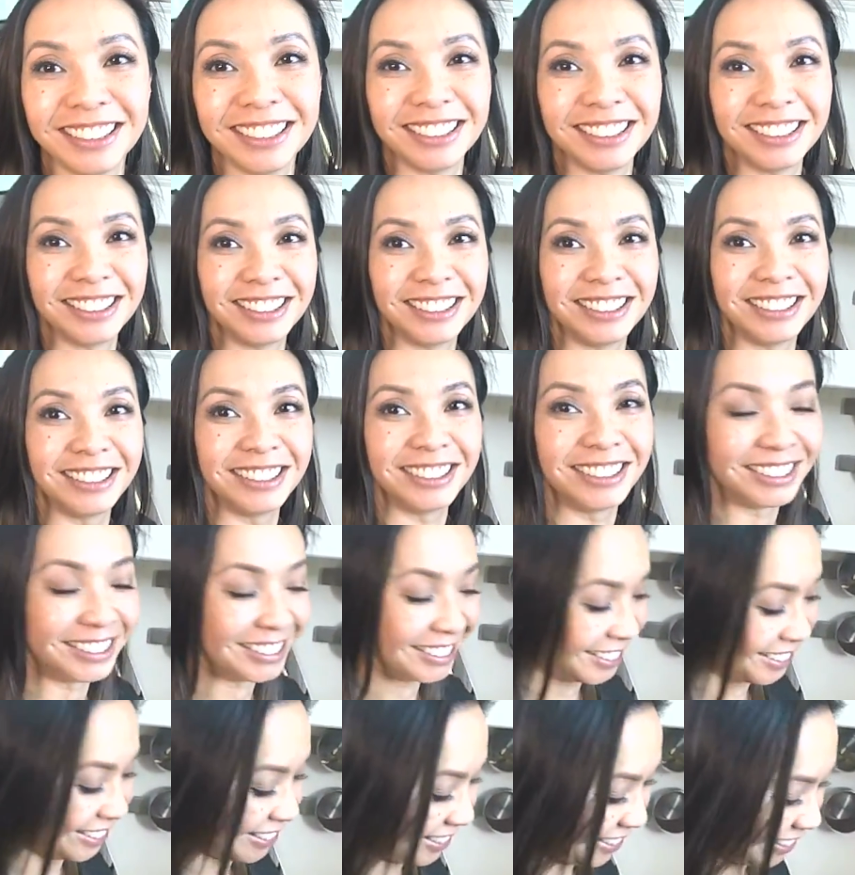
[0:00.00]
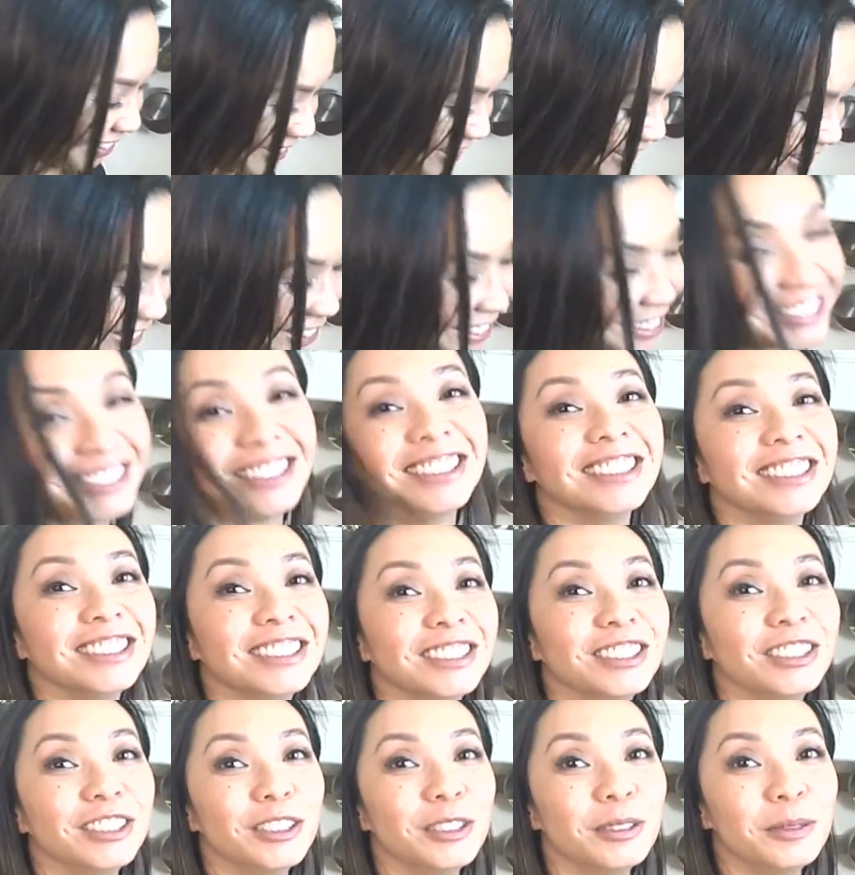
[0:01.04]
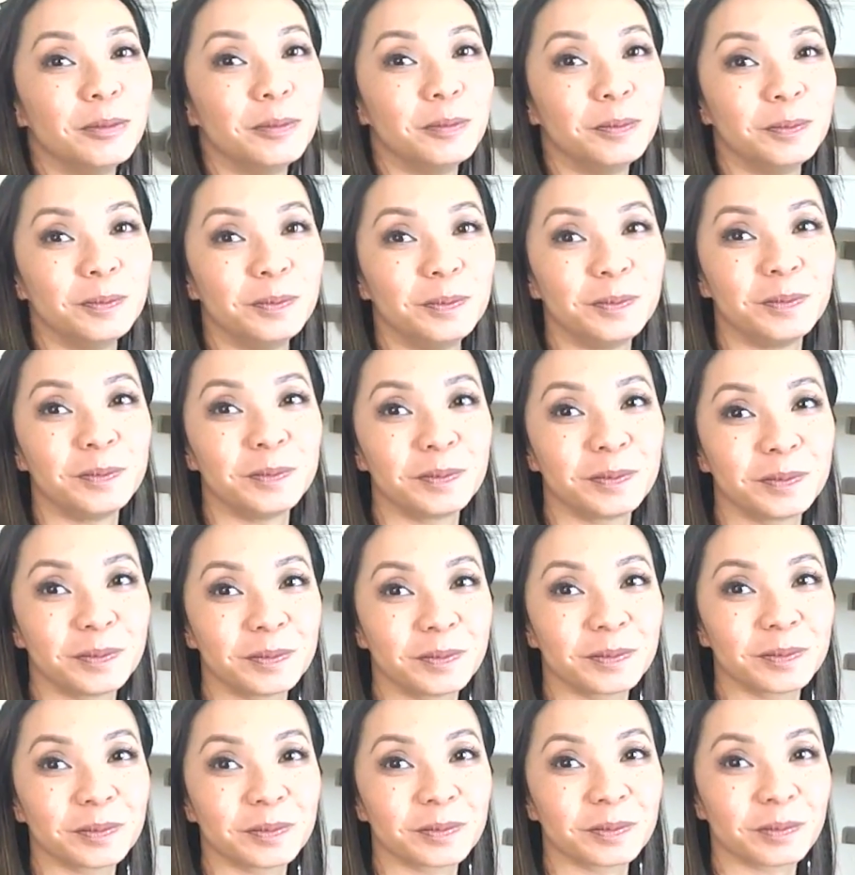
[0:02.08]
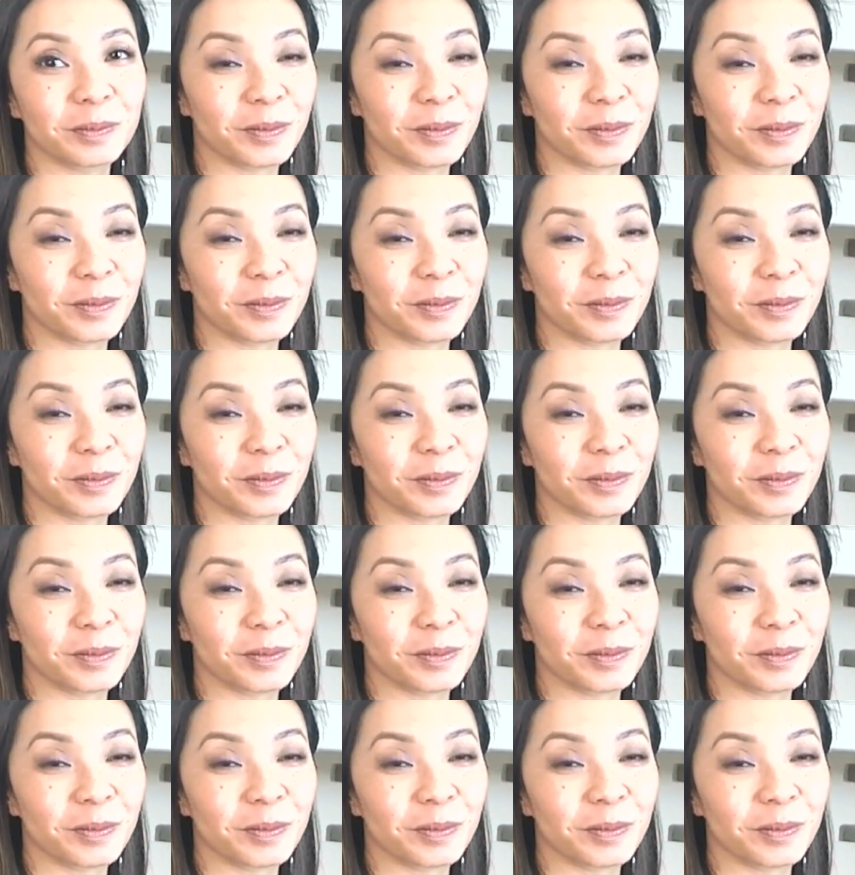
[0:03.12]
Oh, my goodness, that is tender.